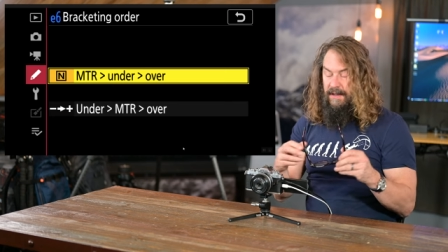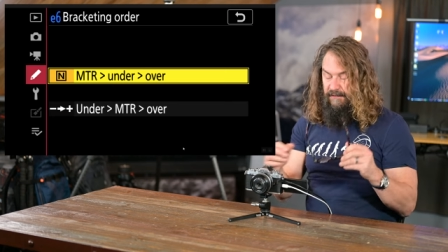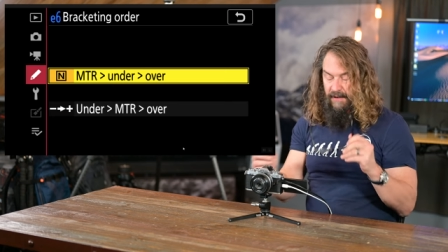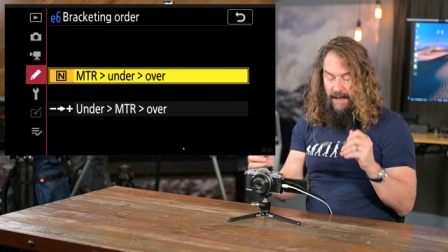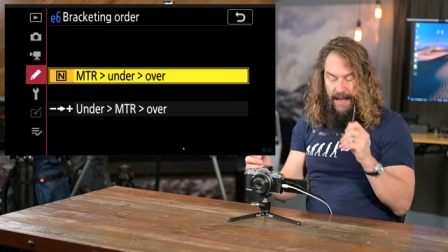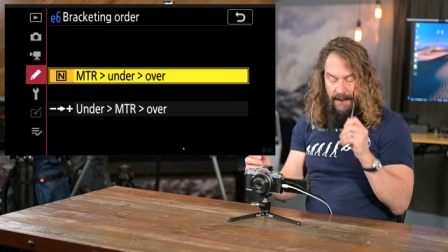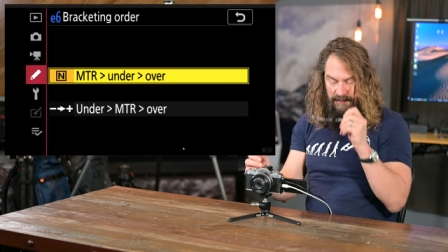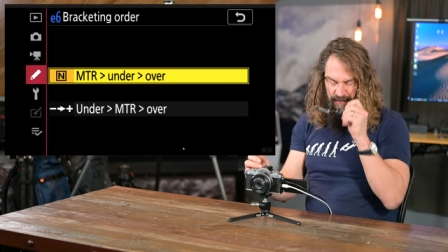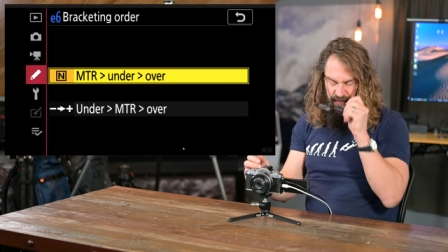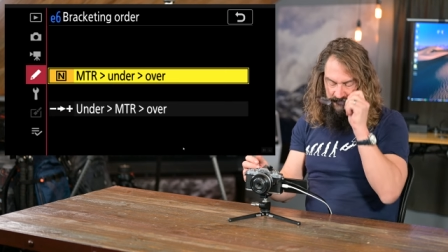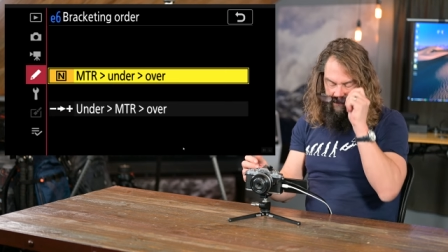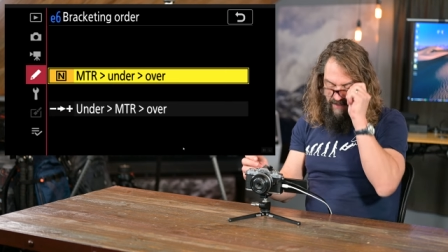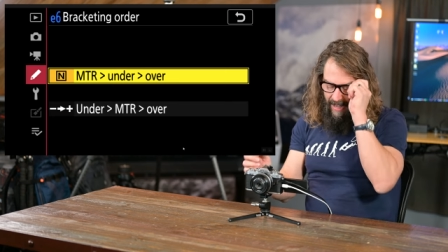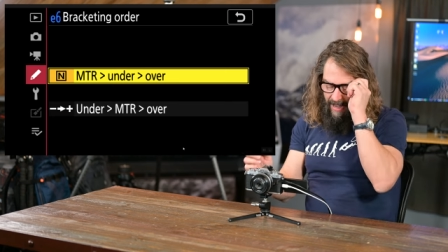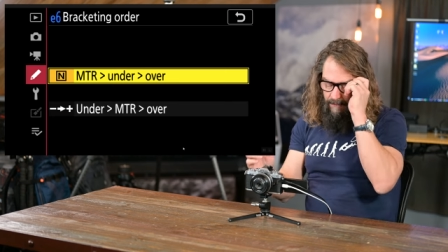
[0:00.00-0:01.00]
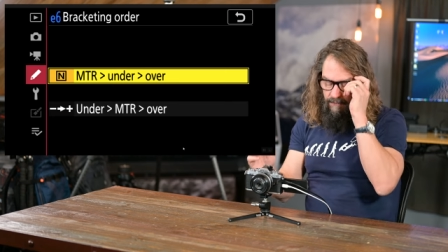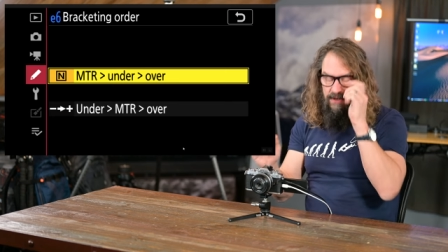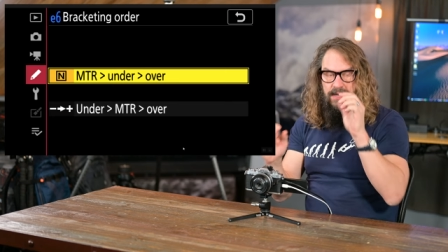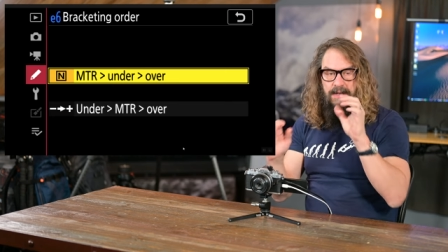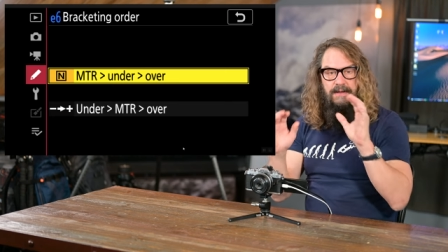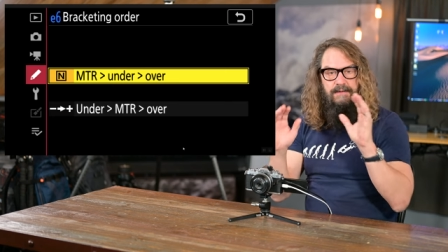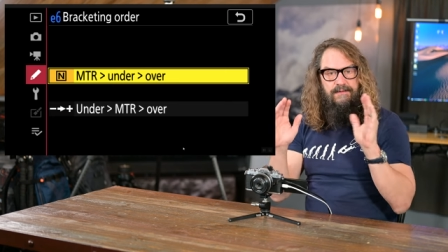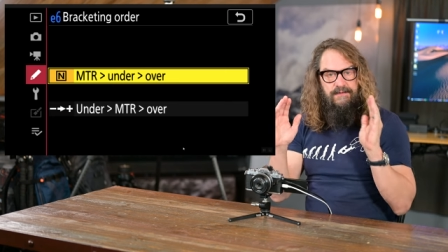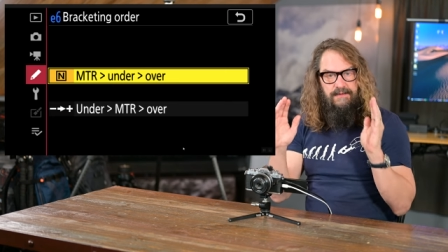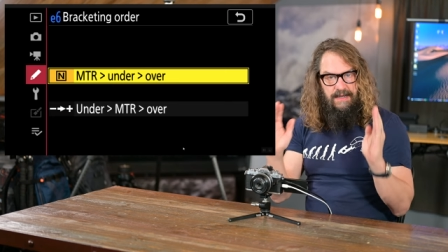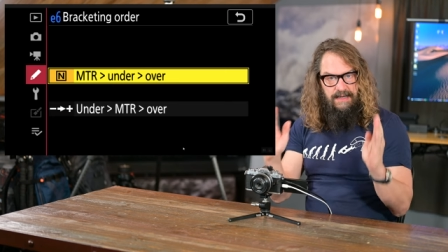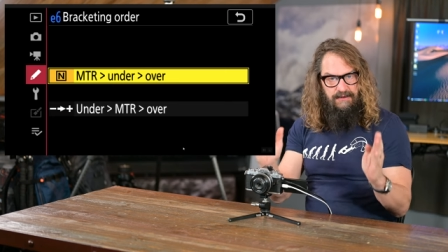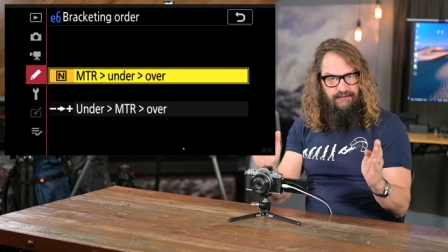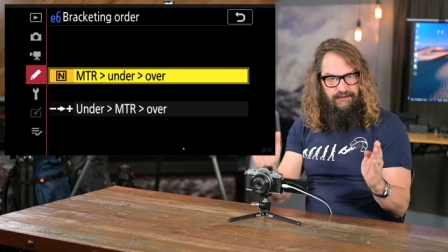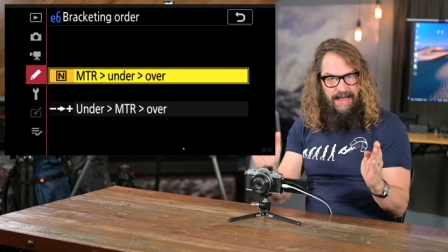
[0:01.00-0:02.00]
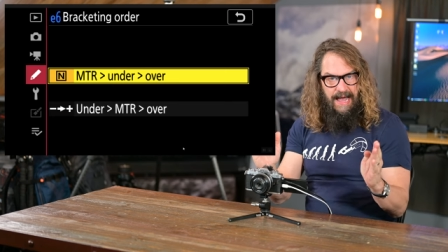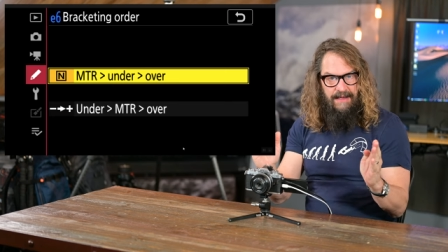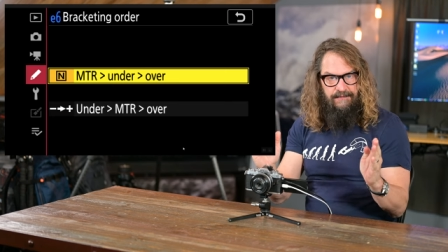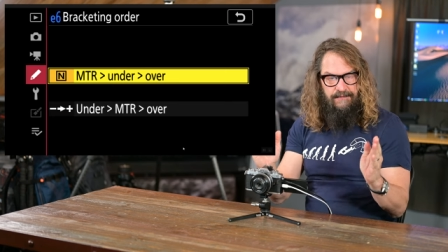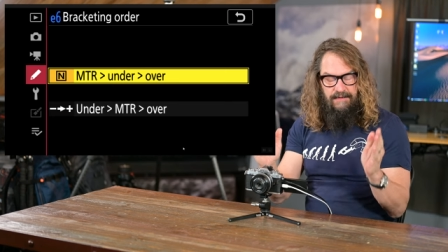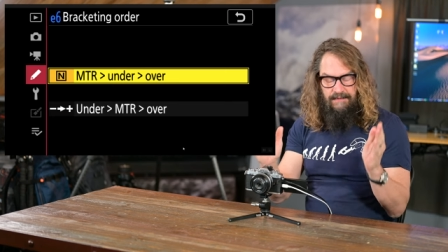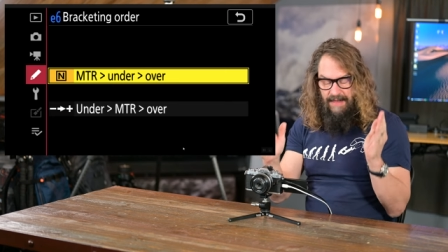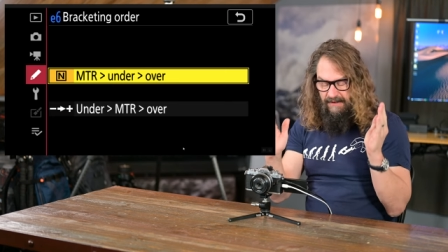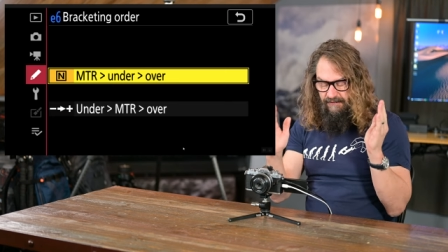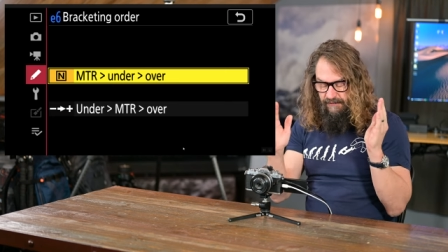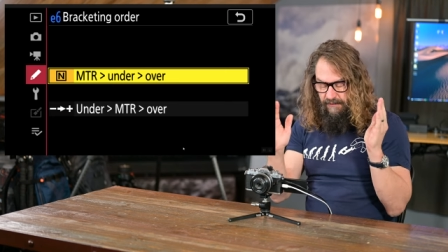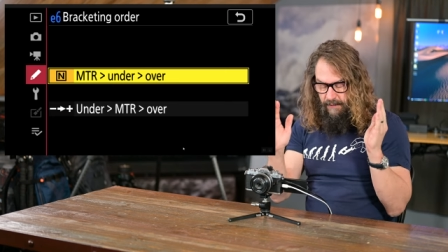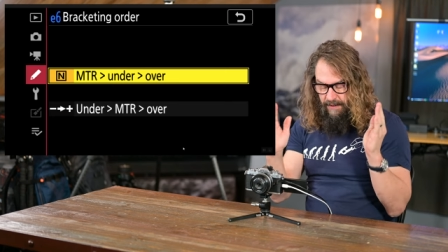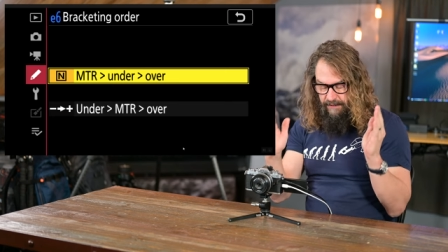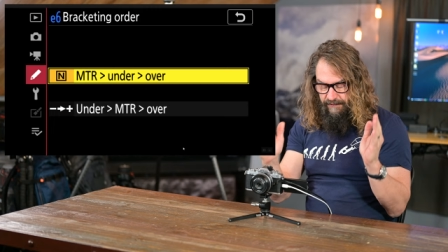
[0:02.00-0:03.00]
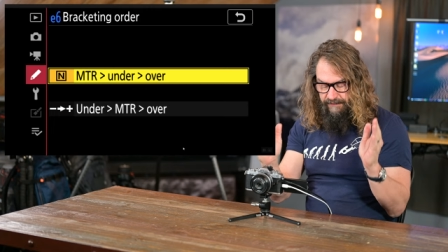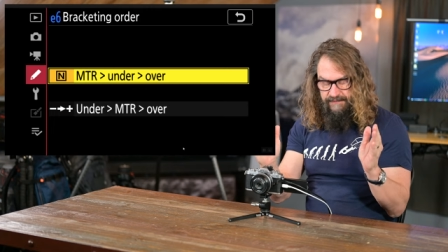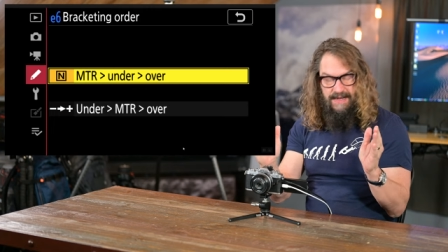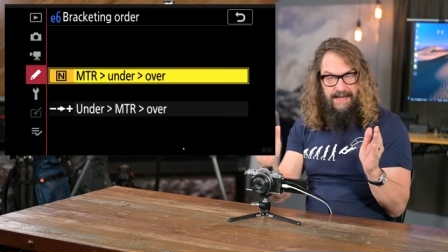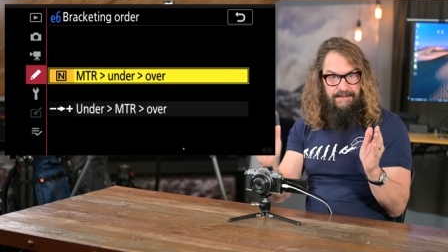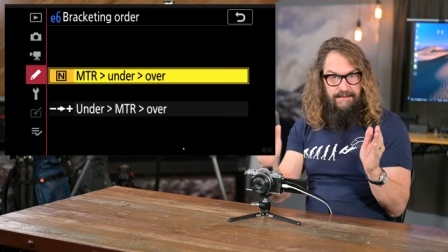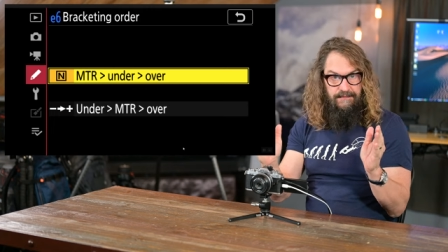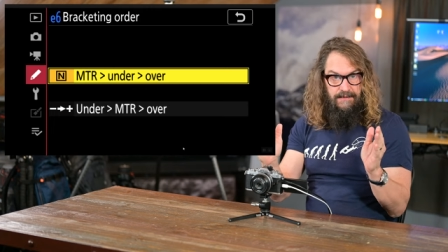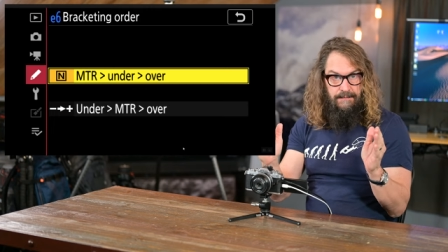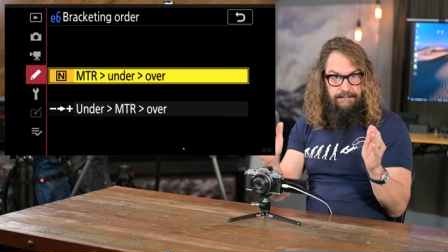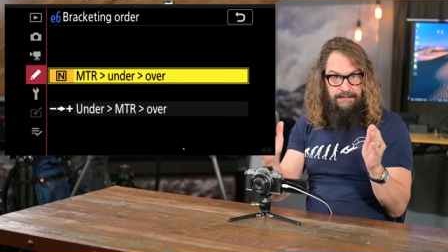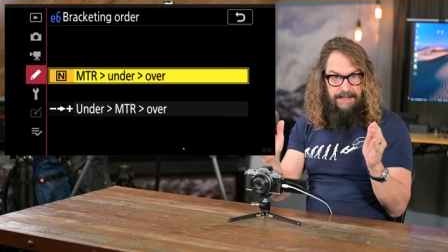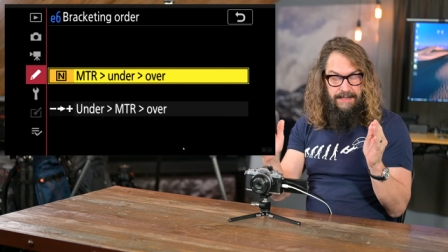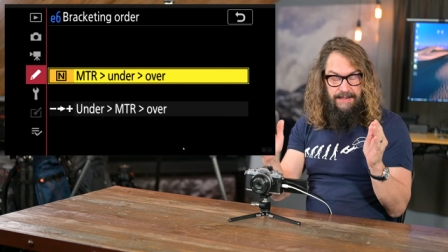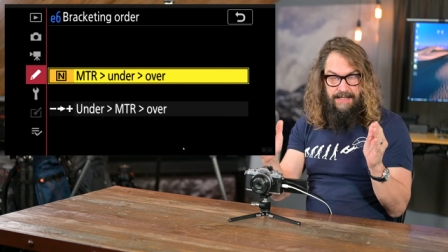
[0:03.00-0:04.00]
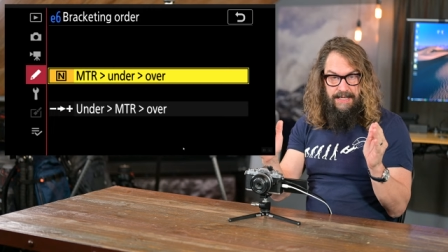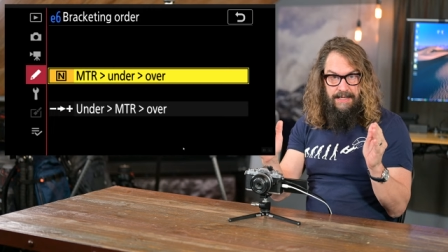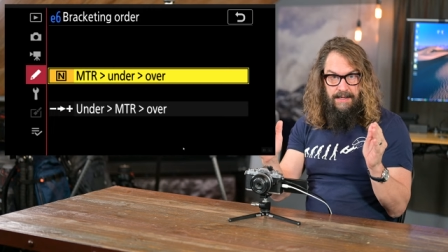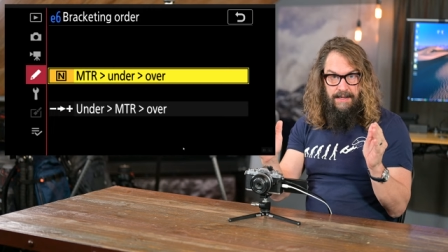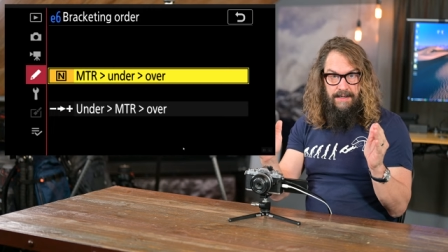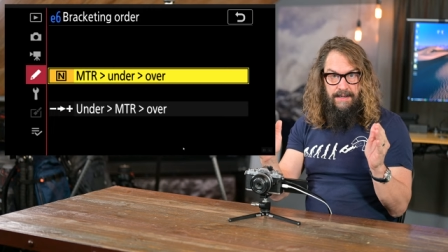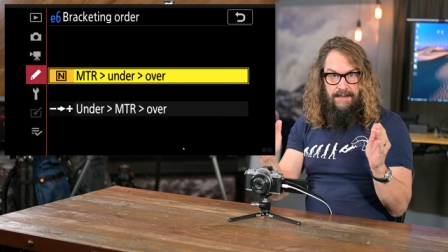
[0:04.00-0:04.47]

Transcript: So I would just, I would suggest, unless you understand this completely,